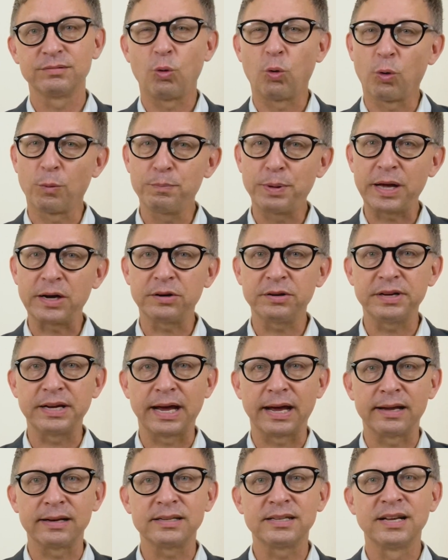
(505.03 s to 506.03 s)
Or better
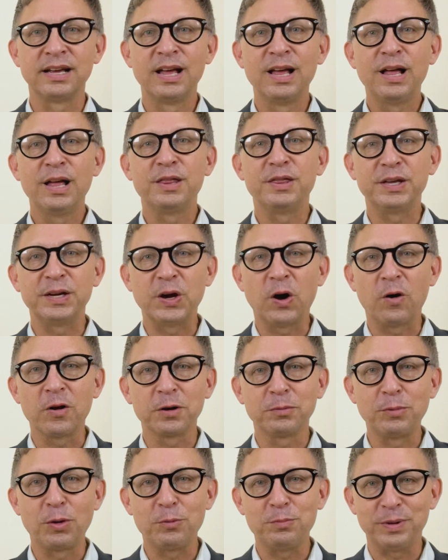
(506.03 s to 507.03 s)
yet, the
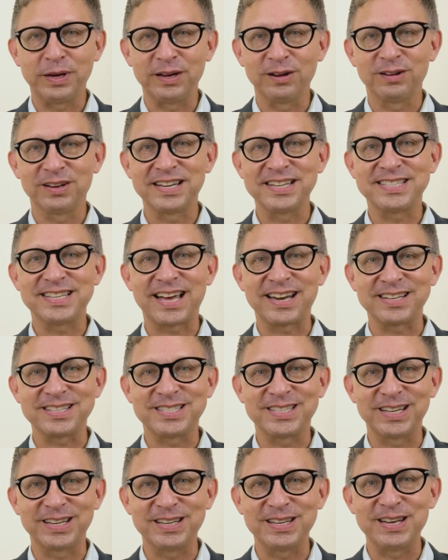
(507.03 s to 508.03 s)
automobile has had a
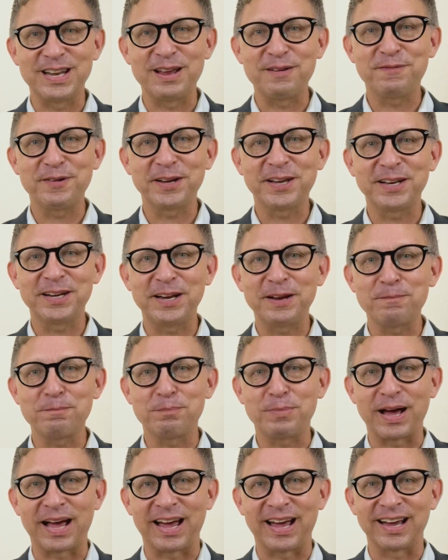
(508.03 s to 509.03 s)
significant
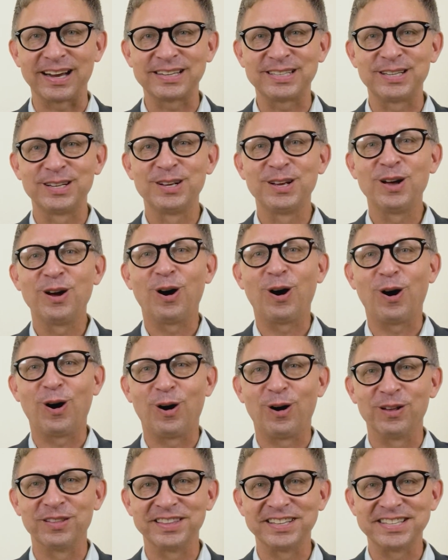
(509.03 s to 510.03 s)
impact
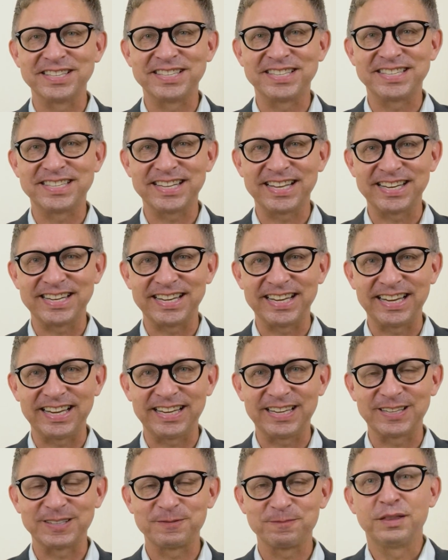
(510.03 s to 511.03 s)
on the
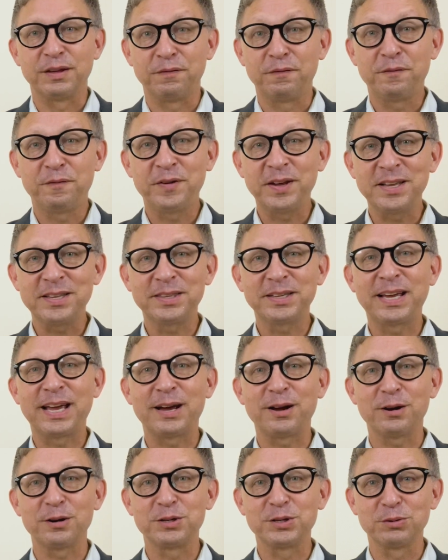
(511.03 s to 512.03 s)
city. The fifth
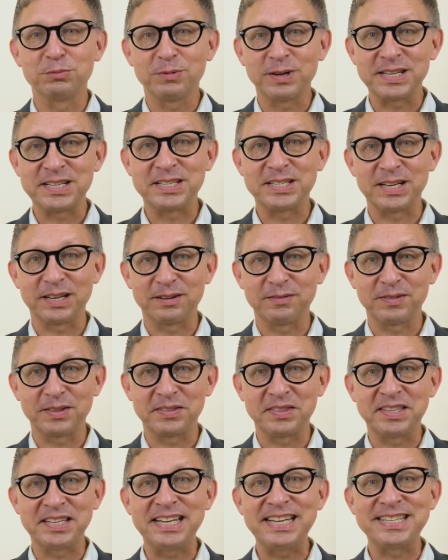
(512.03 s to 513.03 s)
characteristic of the
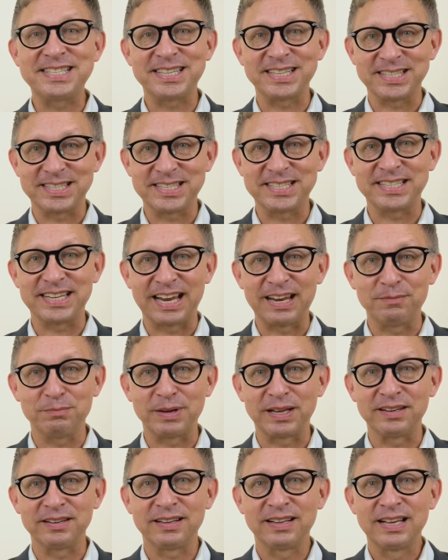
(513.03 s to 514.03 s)
thesis
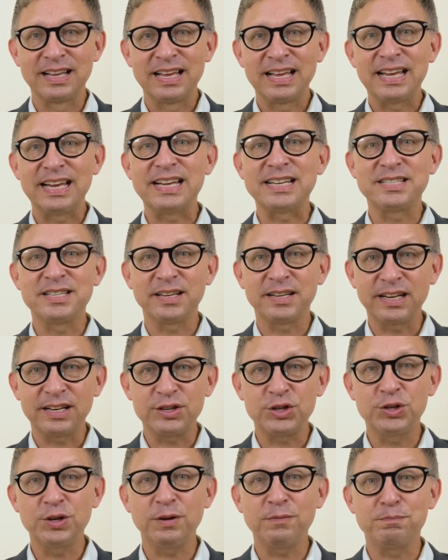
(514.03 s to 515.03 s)
statement is that
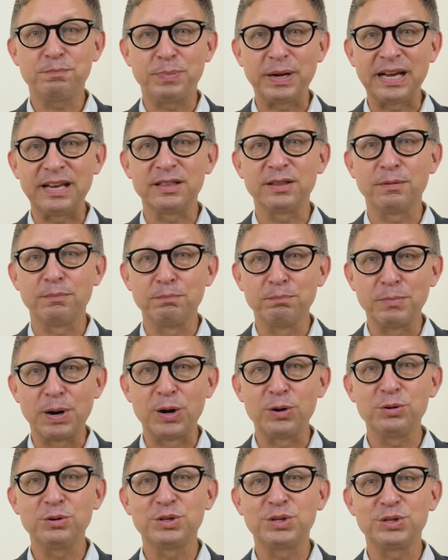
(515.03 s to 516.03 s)
it should be the
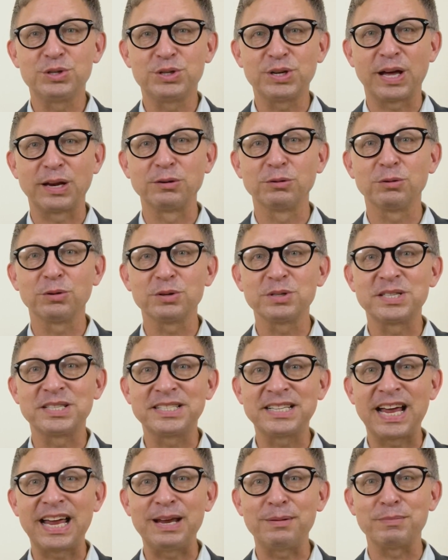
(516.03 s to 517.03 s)
most general
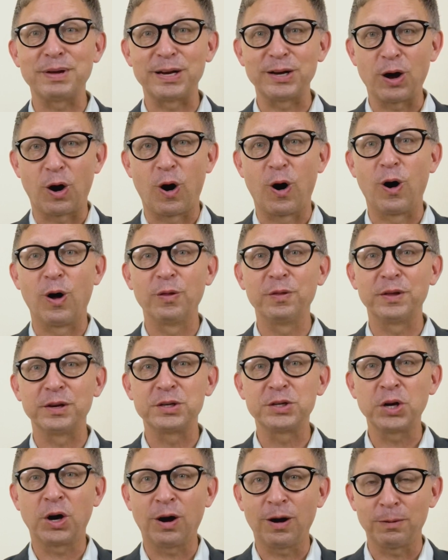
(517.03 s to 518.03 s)
statement on
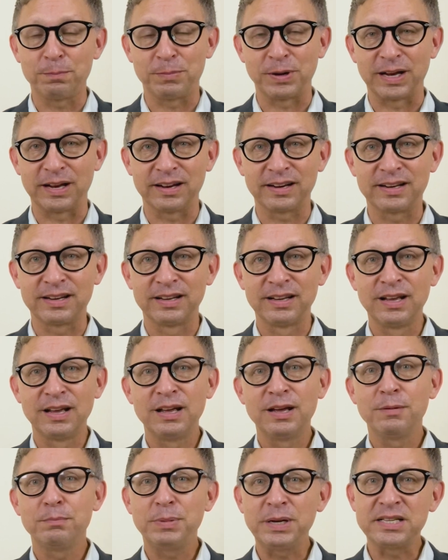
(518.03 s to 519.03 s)
the topic,
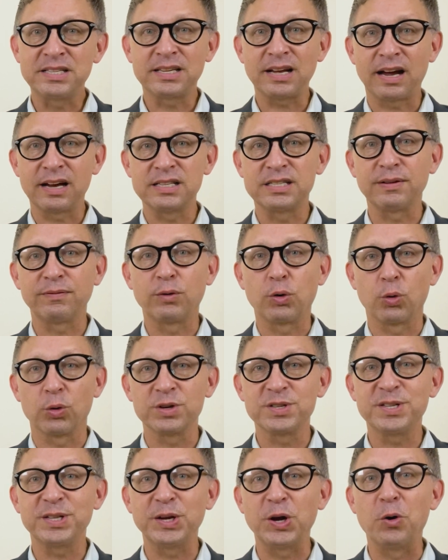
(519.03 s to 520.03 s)
besides, of
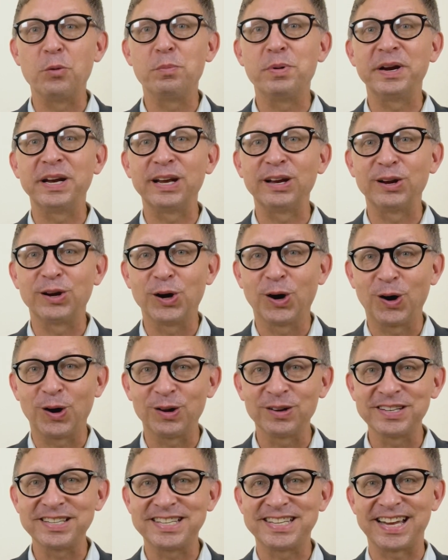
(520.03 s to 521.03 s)
course, the opening
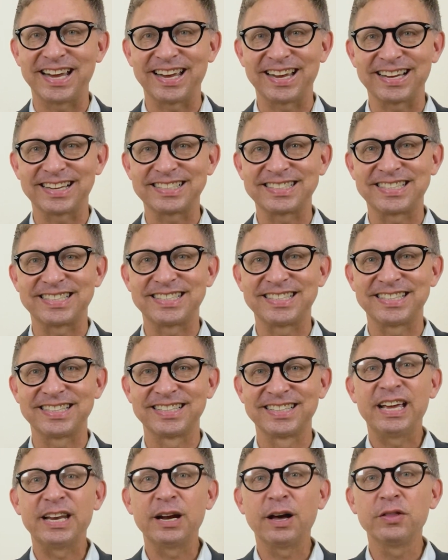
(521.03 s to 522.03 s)
context.
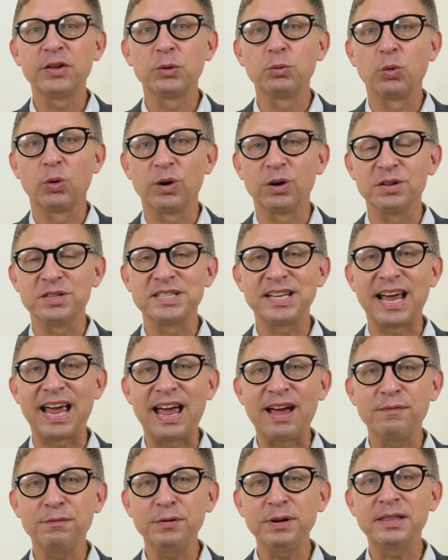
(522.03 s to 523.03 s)
In other words,
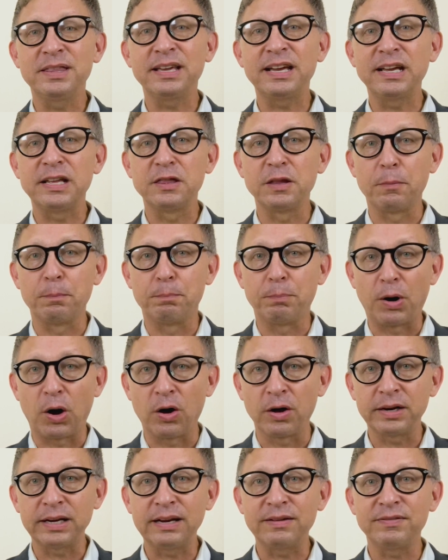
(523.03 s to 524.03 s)
everything in the
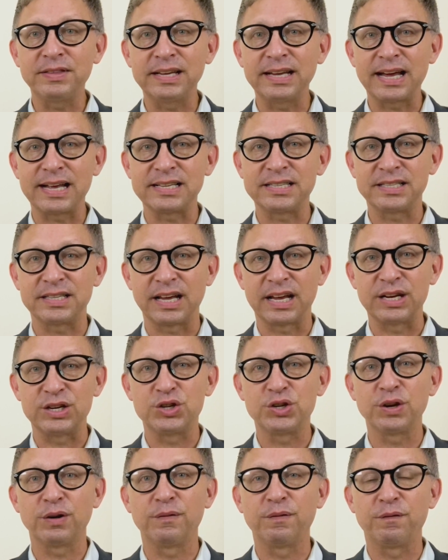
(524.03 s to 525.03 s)
body of the essay
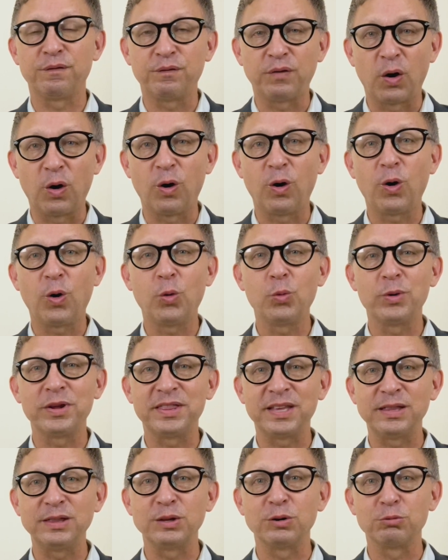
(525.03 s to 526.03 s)
should fall
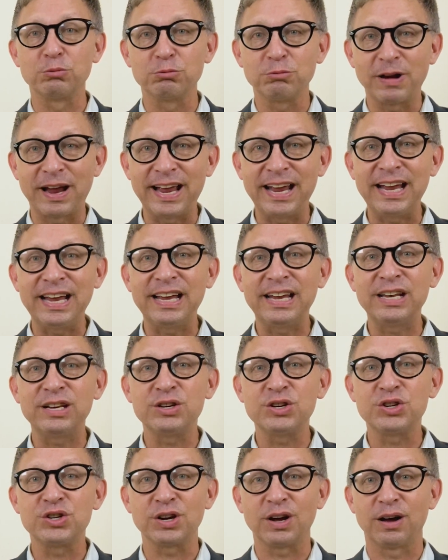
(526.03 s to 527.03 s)
within the
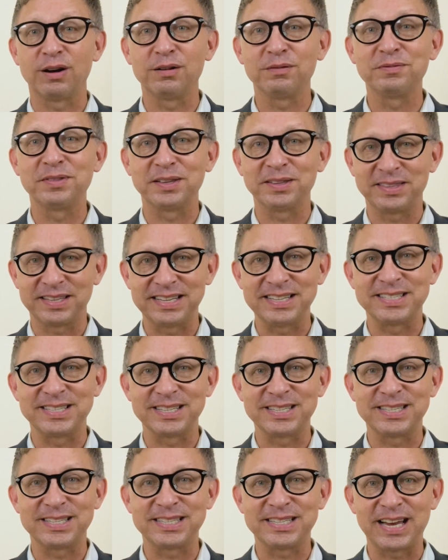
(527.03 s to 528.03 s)
range of the
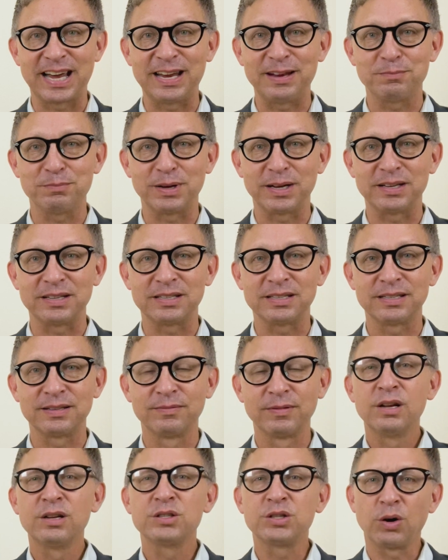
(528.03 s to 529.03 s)
thesis statement.
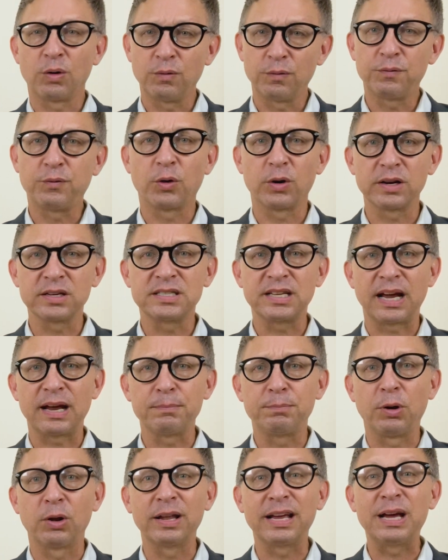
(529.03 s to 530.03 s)
So, for
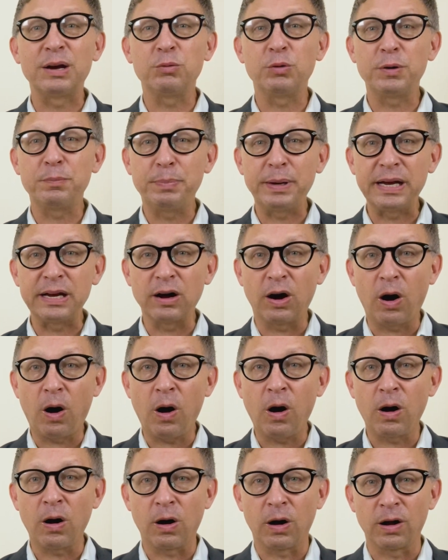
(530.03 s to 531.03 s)
example, it would be
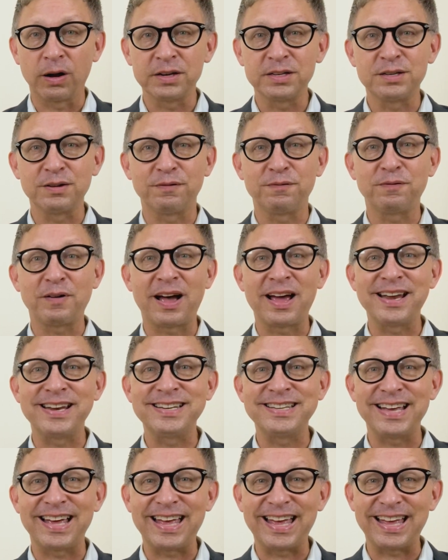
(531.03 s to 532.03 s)
odd to
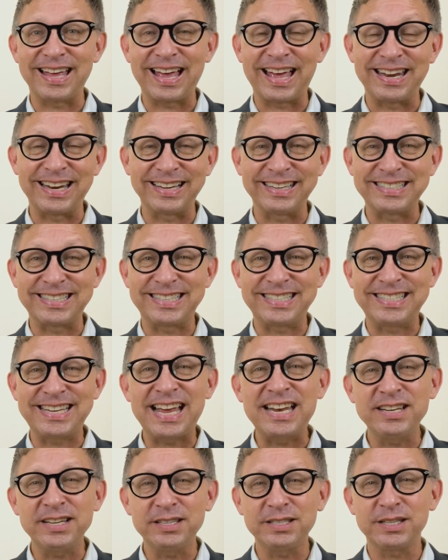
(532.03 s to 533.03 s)
find an
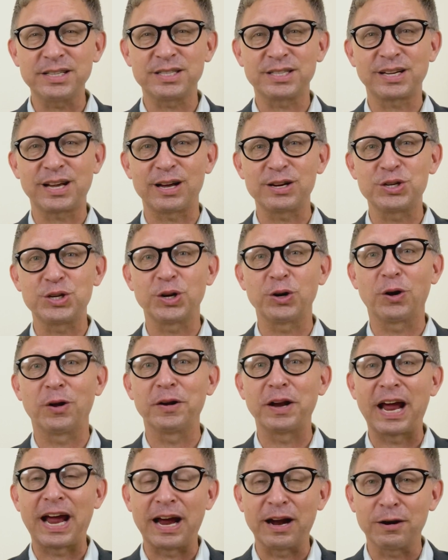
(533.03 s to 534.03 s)
extended discussion
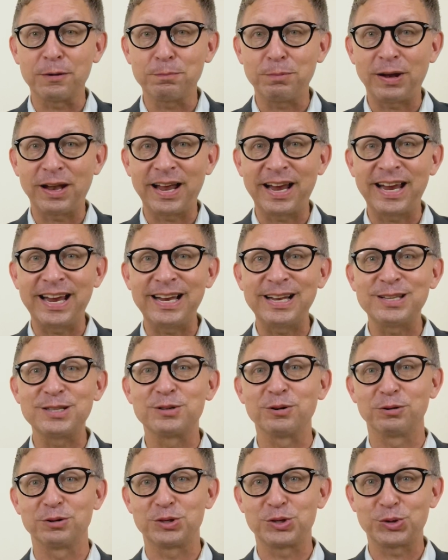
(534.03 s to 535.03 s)
on
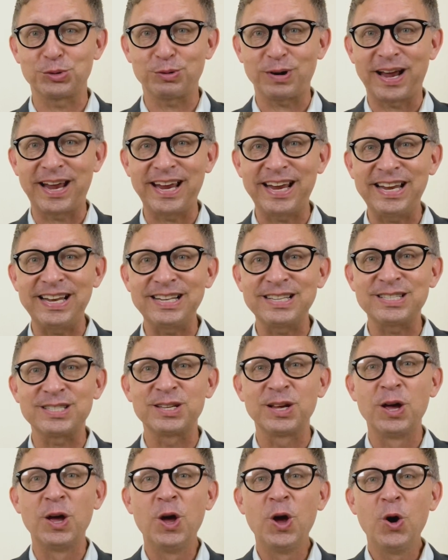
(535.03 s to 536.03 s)
airplanes or
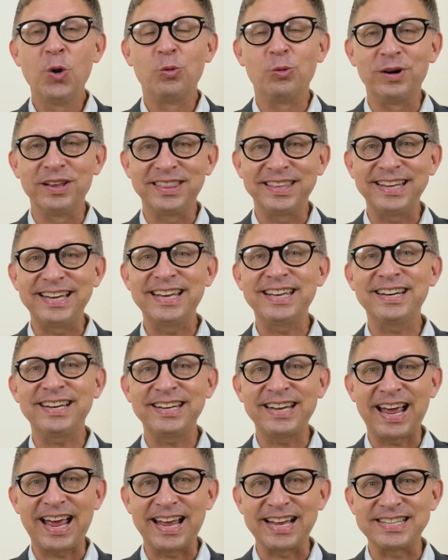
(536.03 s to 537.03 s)
trains within
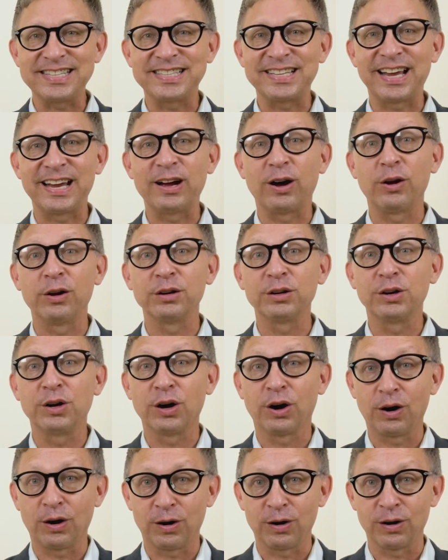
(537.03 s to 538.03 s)
an essay on
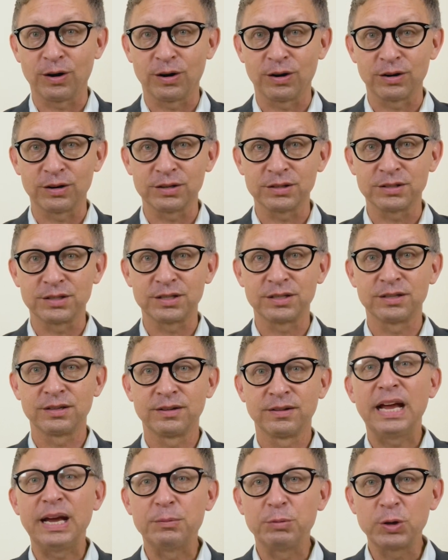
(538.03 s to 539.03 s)
cars.
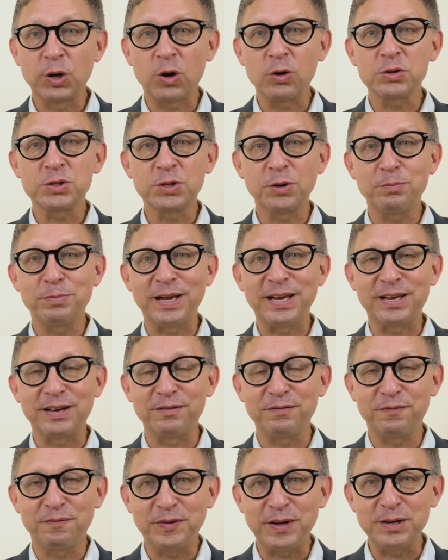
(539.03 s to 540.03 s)
It would also be
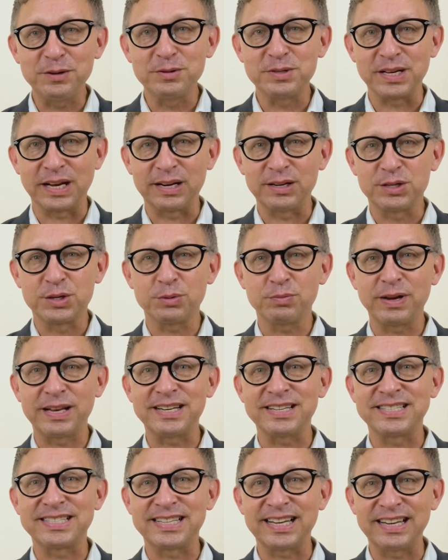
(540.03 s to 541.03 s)
confusing to
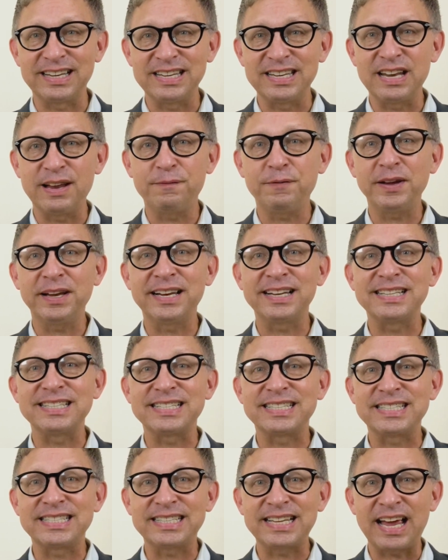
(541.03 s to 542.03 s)
read a significant
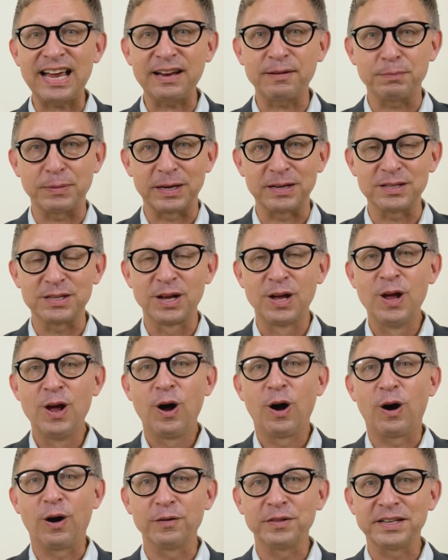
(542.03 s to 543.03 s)
segment
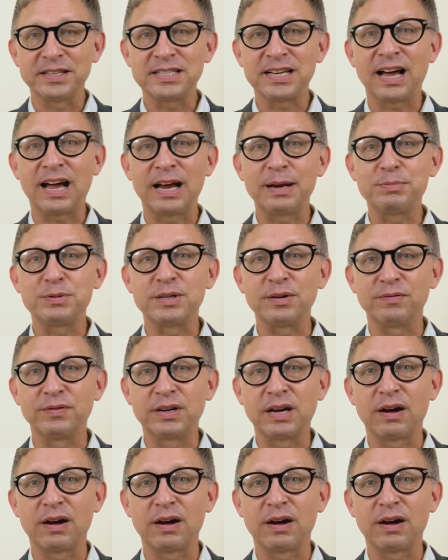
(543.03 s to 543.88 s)
on the types of